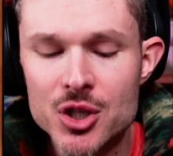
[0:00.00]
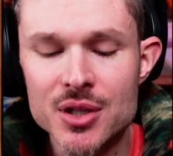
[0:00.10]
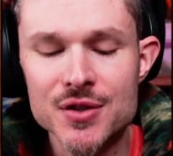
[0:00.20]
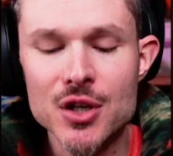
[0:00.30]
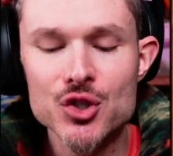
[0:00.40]

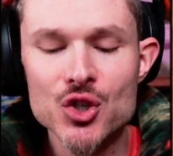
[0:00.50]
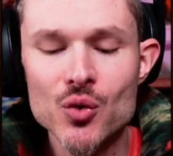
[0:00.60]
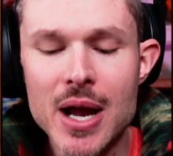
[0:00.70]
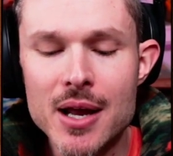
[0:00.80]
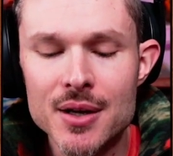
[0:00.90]
And since
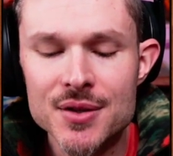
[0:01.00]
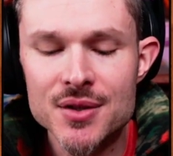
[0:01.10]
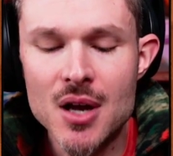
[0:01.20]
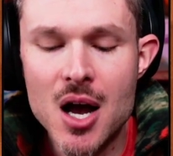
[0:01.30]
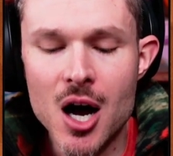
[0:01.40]

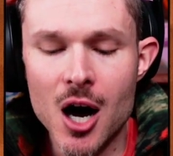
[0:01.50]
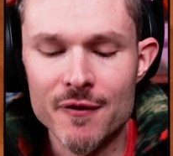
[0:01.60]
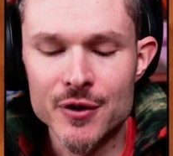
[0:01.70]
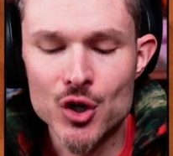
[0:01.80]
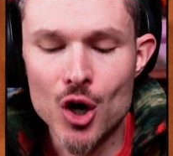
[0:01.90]
Uranus,
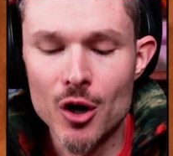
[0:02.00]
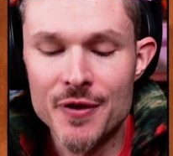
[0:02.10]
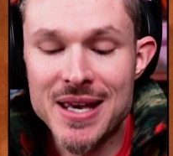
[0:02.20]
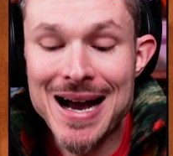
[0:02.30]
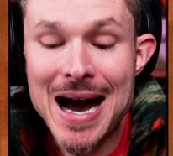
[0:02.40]
often called
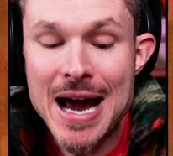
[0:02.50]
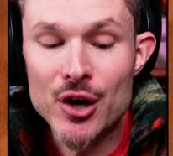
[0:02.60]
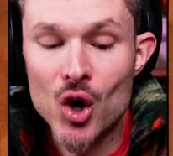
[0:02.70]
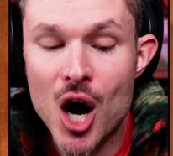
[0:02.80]
the higher